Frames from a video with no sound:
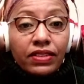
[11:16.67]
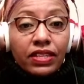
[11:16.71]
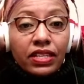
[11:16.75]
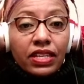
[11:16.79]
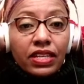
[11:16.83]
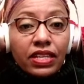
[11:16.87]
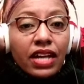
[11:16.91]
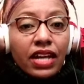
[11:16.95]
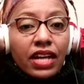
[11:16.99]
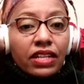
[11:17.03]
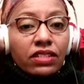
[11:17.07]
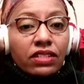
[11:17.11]
He
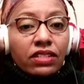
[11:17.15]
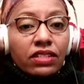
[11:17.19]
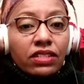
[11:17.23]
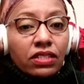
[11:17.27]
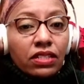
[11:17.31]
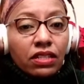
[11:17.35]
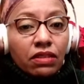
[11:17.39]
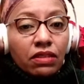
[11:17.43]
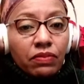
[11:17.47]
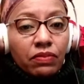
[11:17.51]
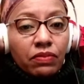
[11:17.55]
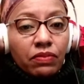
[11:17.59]
actually
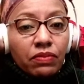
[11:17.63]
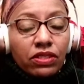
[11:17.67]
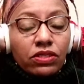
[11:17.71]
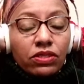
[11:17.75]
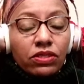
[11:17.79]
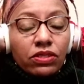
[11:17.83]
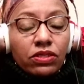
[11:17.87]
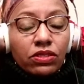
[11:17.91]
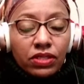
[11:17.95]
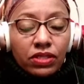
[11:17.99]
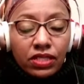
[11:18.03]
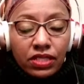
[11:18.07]
committed
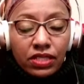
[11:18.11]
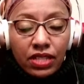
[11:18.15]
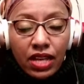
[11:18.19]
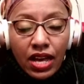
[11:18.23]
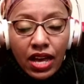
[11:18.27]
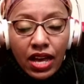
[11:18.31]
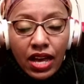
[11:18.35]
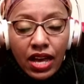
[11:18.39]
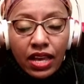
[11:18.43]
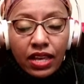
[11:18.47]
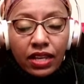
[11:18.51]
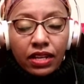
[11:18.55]

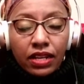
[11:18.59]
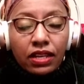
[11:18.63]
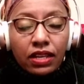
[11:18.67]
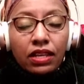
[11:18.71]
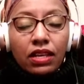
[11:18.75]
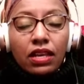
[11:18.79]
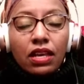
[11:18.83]
suicide,